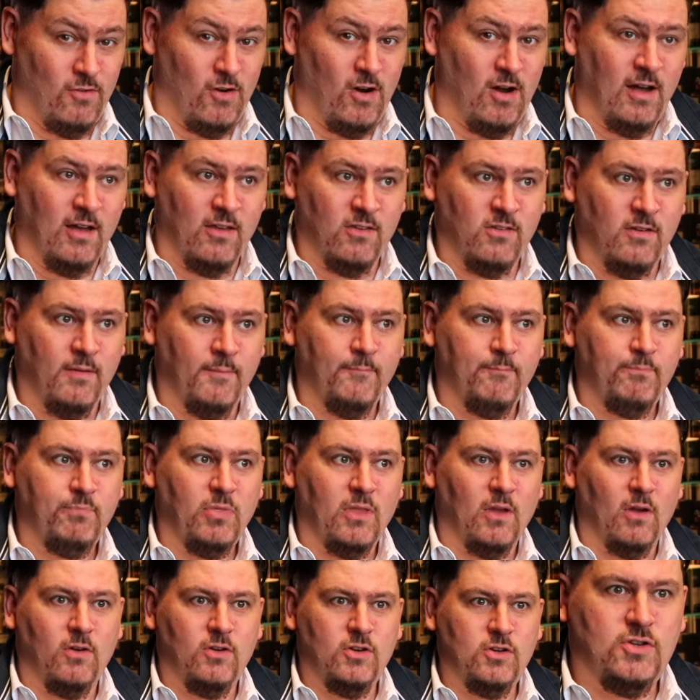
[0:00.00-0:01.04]
ryes,
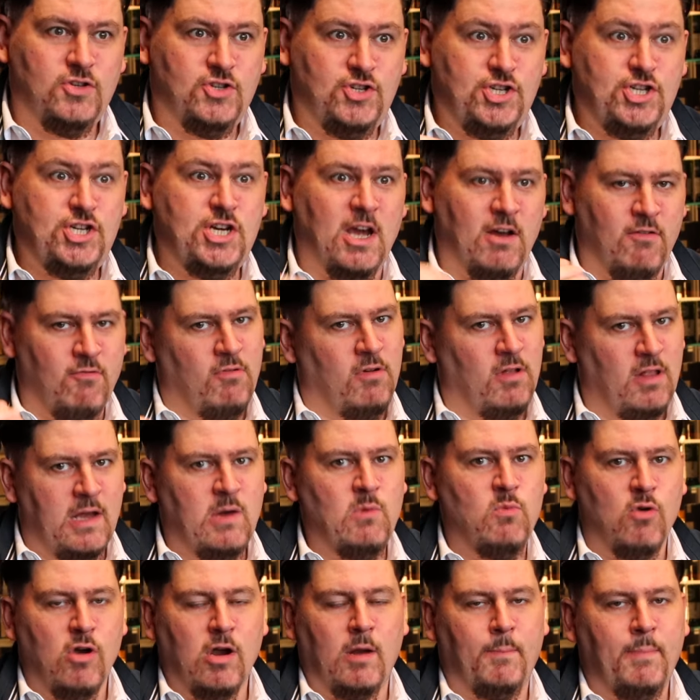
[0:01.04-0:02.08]
generally
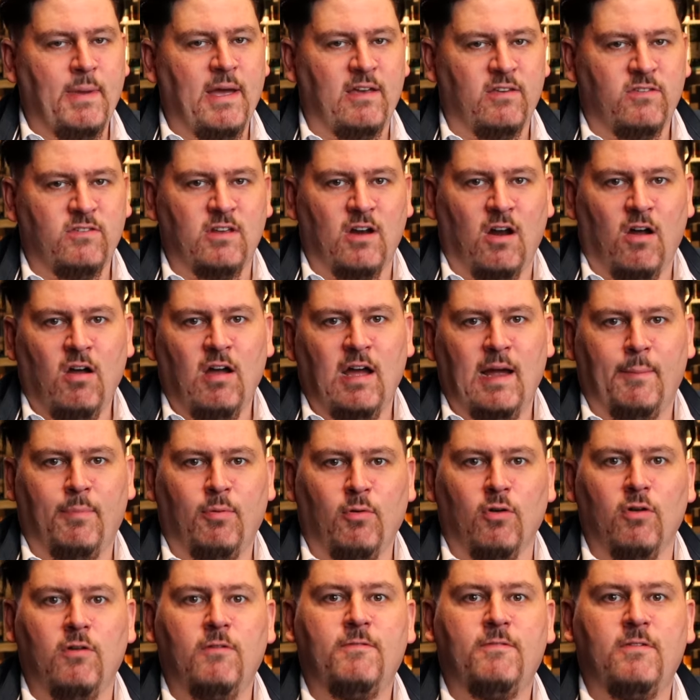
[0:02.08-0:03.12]
work best at a higher
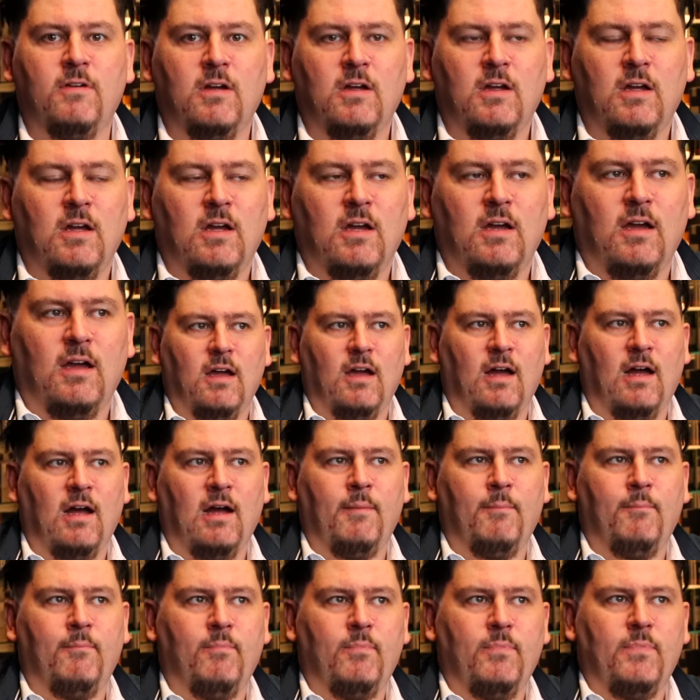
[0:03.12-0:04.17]
proof.
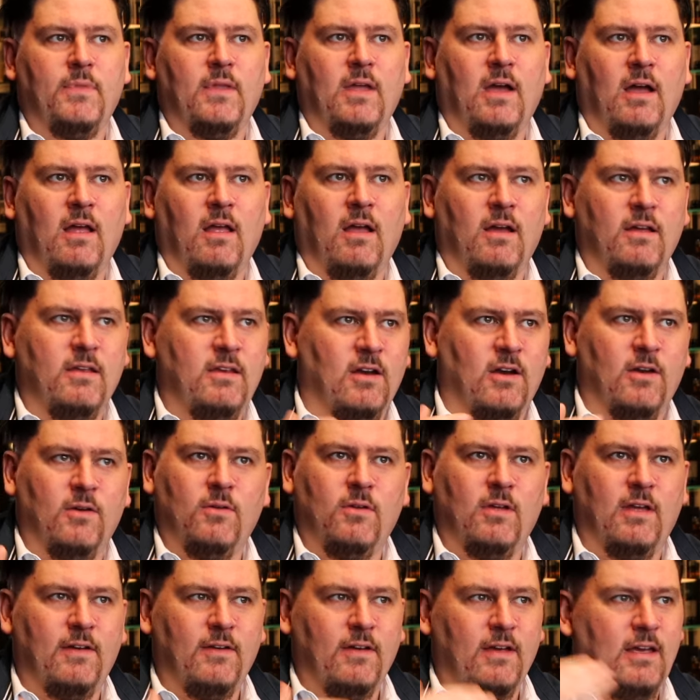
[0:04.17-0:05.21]
Um, I, you know,
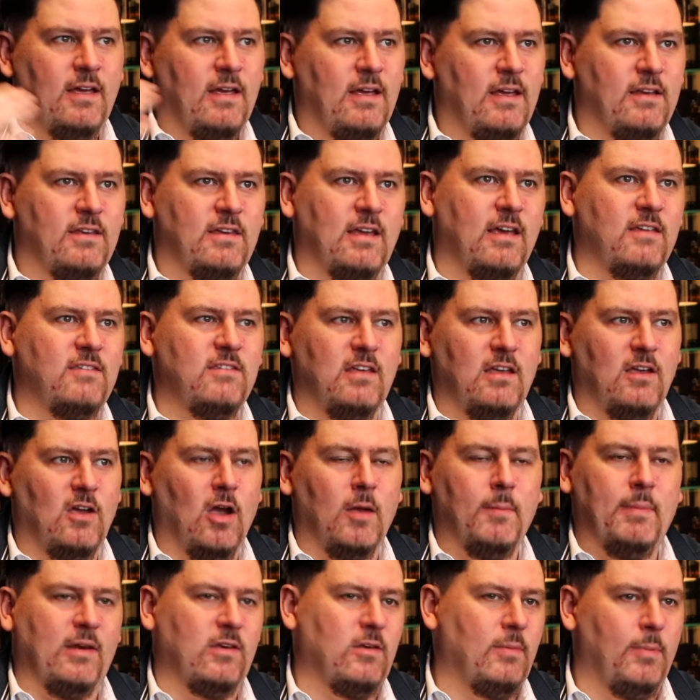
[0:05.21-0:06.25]
it, tasting
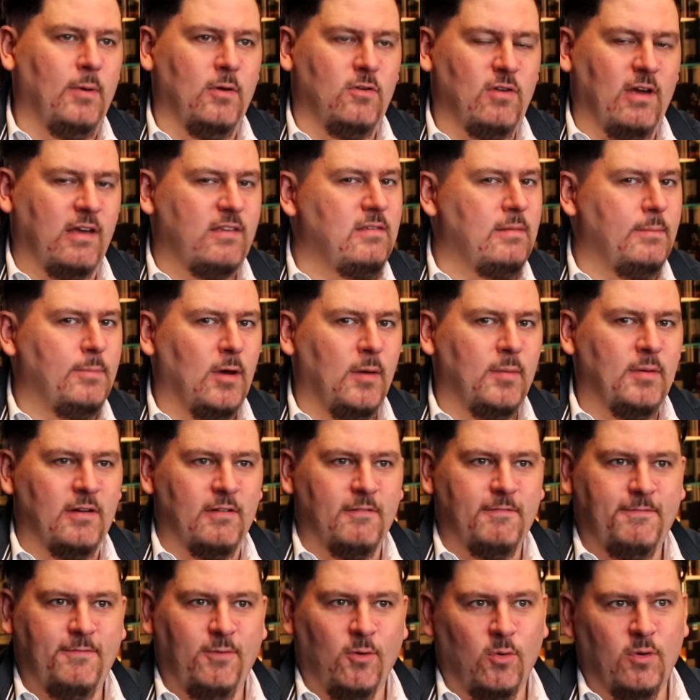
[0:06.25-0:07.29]
going back to tasting bourbon
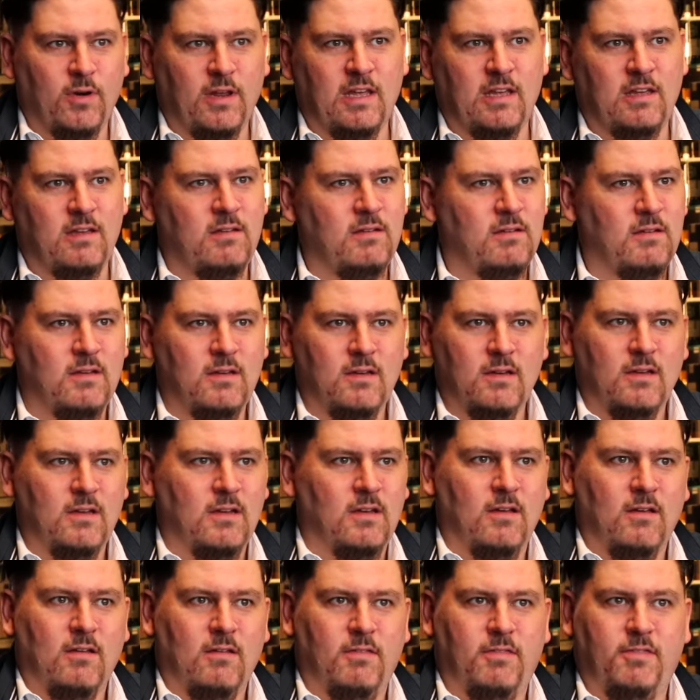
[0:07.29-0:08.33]
at 40,
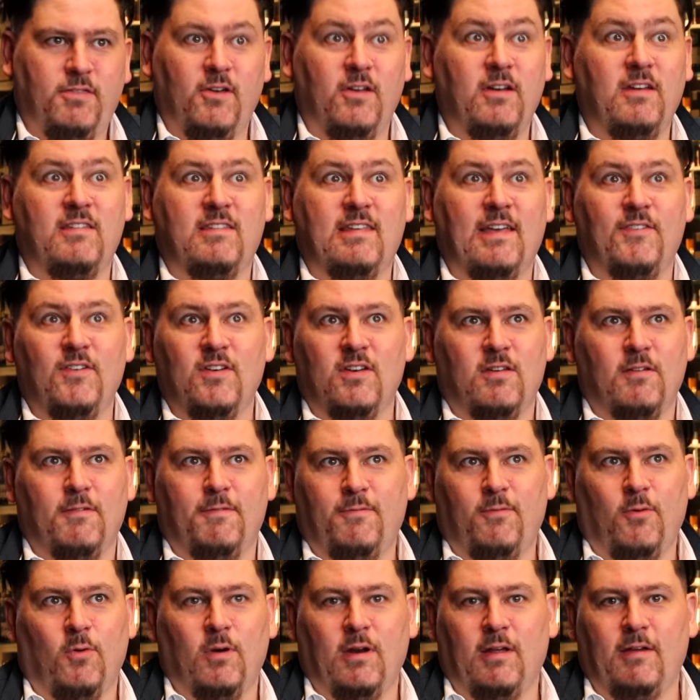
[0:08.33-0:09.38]
37 to
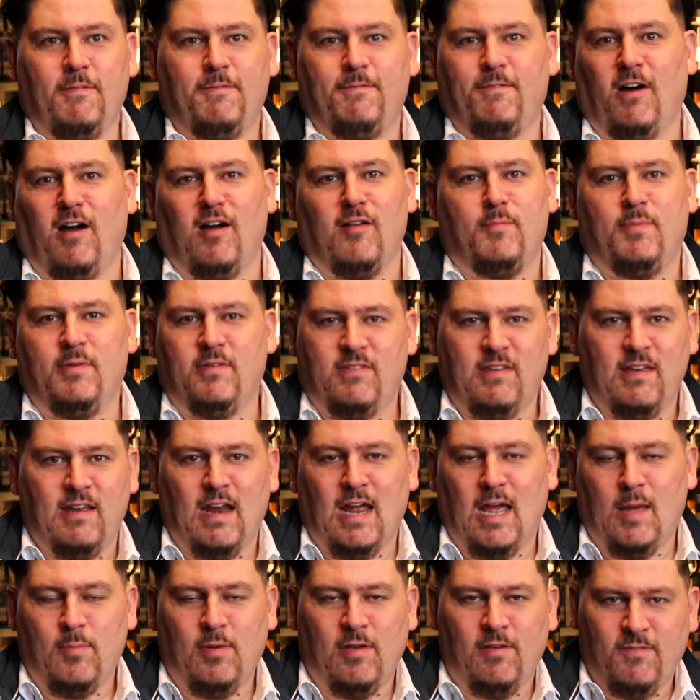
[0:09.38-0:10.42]
45
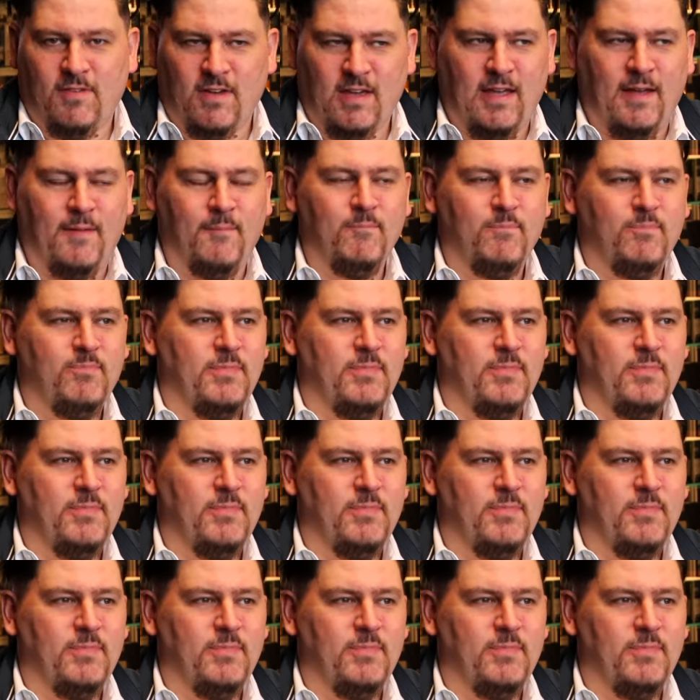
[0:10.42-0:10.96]
percent ABV,